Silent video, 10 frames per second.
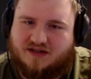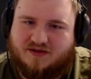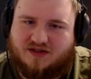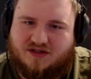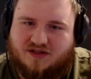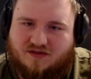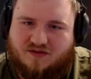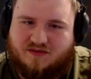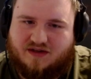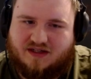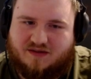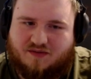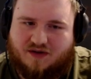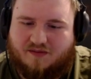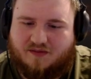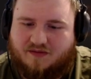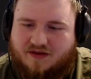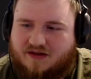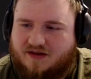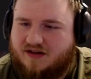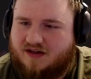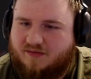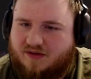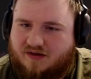assuming is probably their combo.